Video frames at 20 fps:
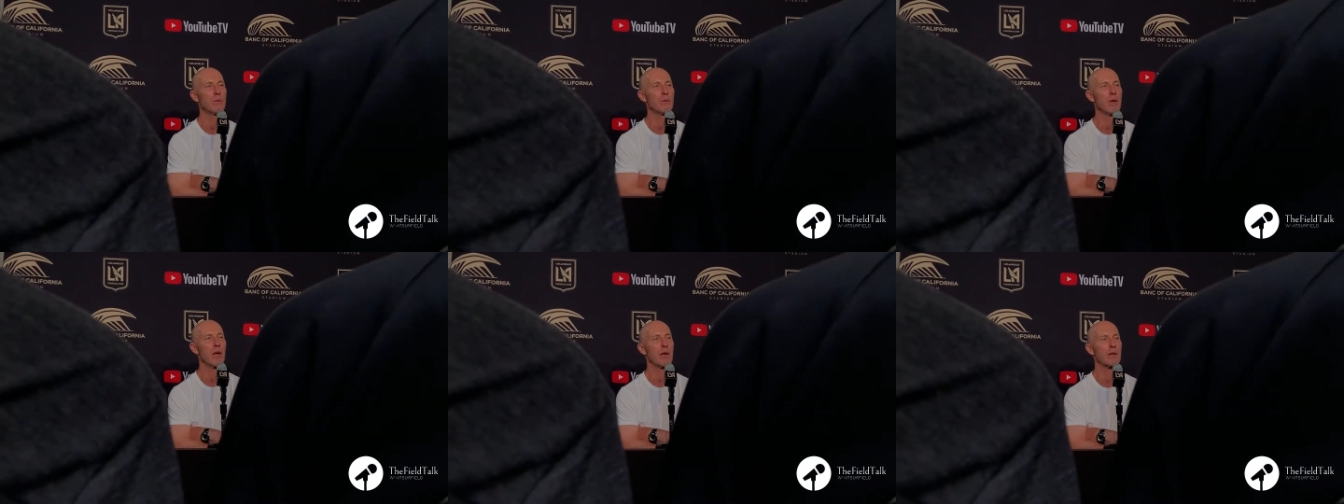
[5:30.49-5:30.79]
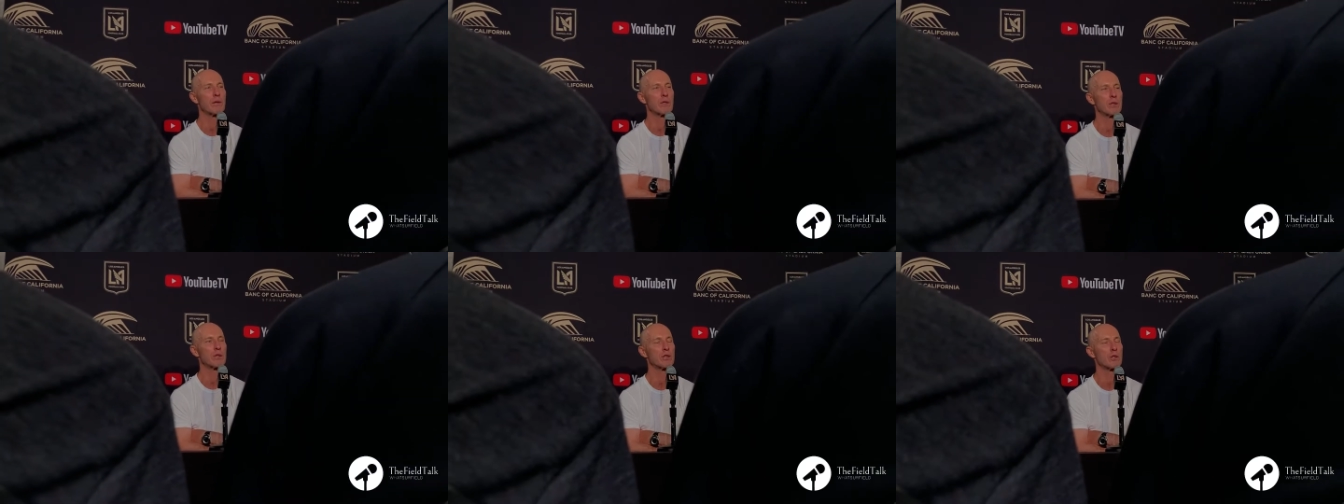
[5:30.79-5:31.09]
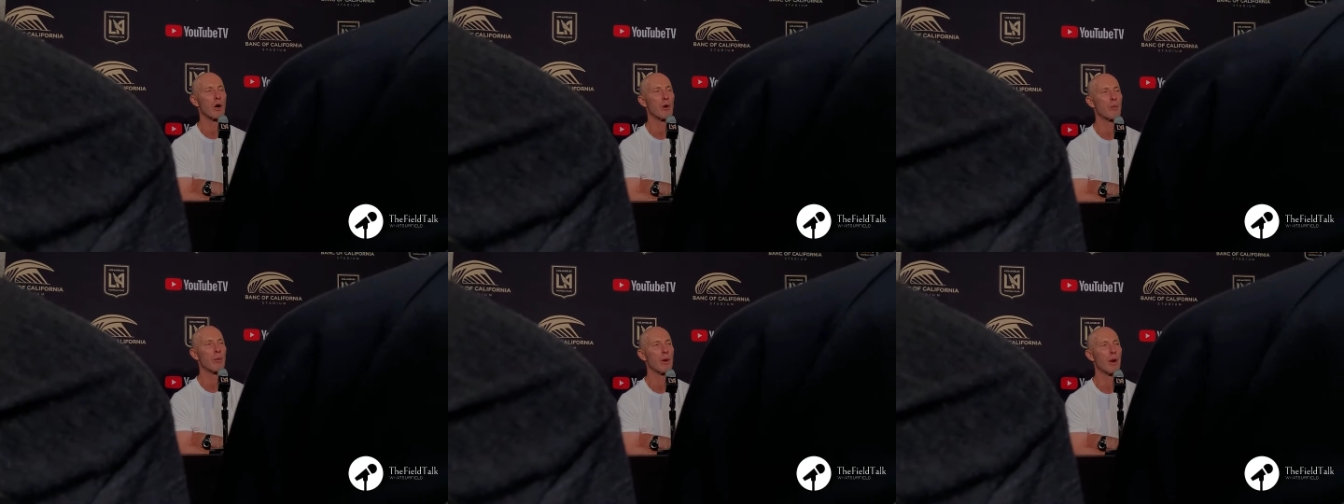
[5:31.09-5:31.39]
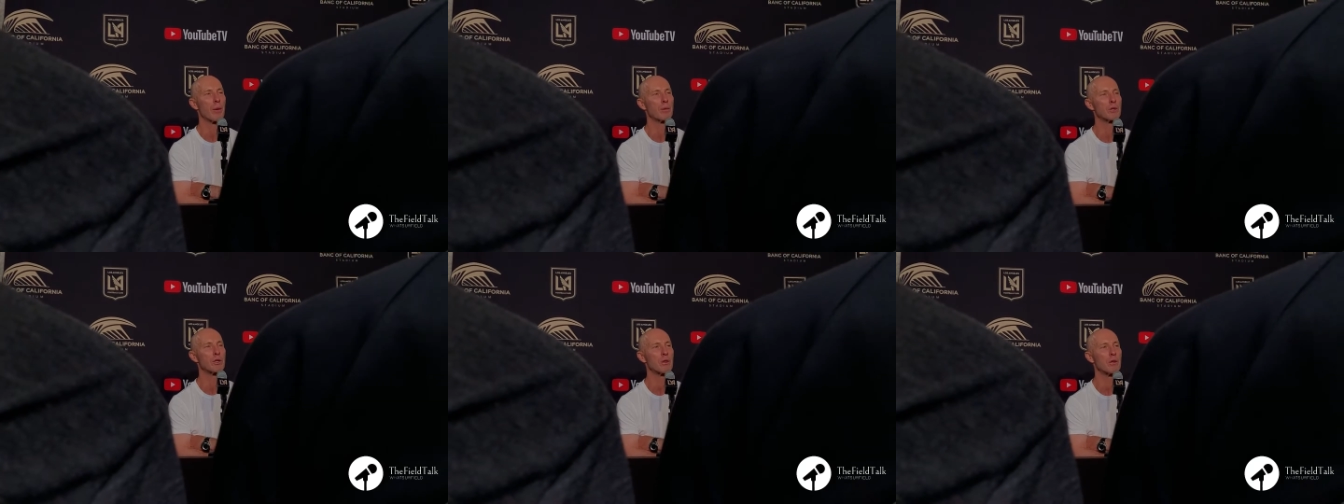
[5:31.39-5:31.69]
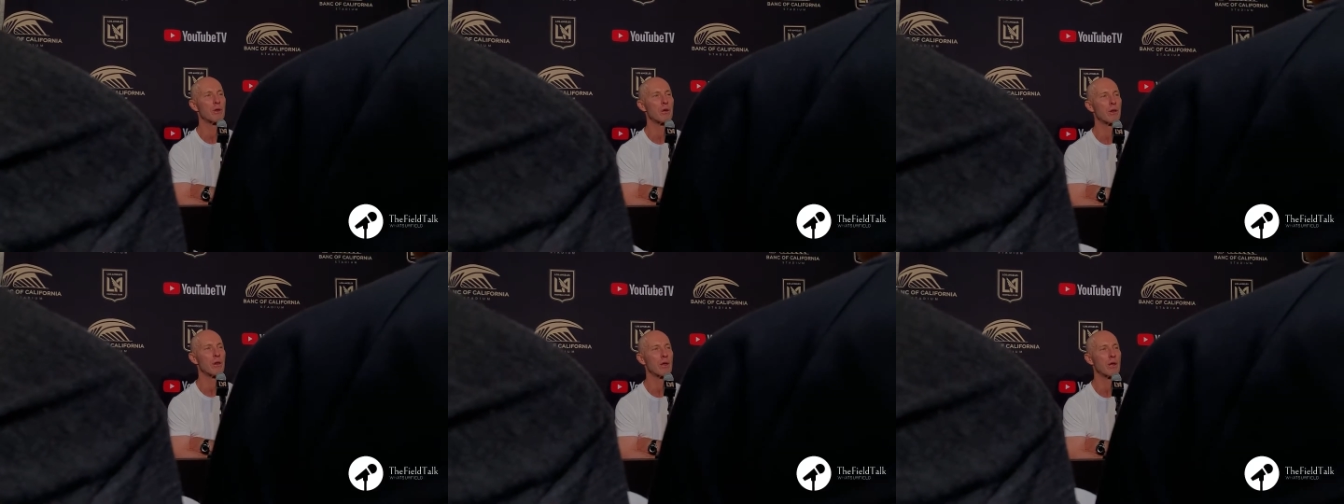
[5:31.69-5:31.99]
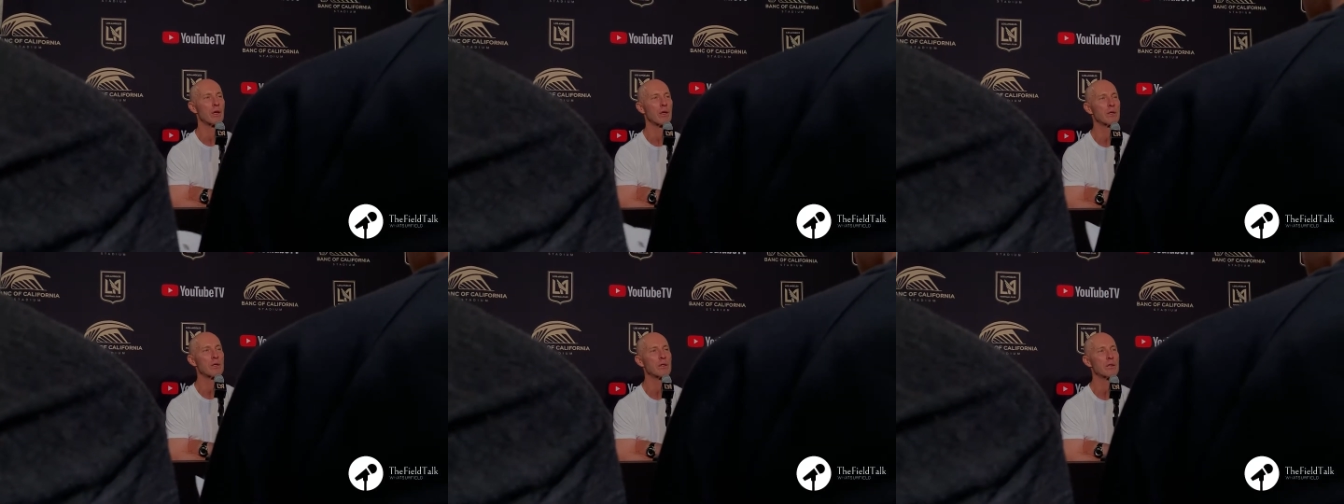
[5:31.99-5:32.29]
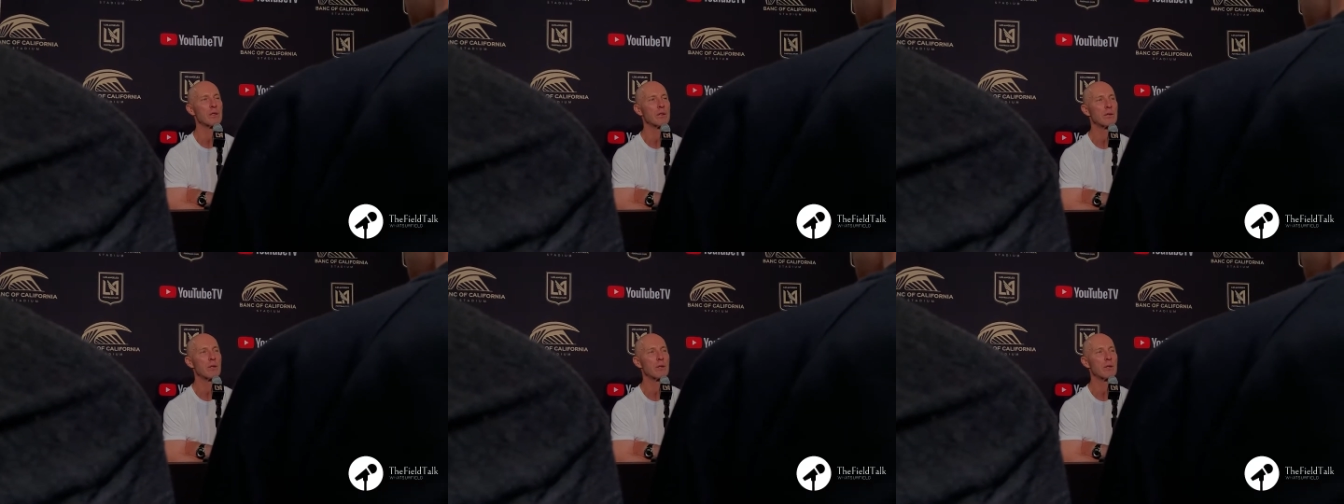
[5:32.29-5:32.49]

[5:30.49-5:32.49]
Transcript: We had to sharpen up certain things.